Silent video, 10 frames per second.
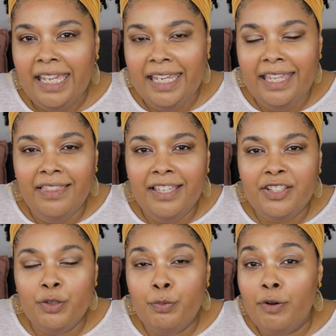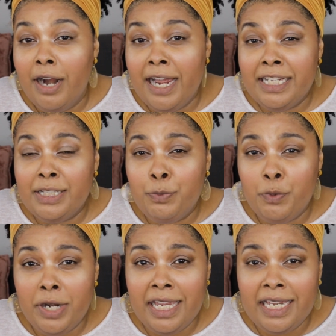in the surprise
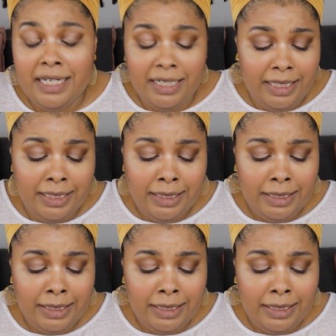brand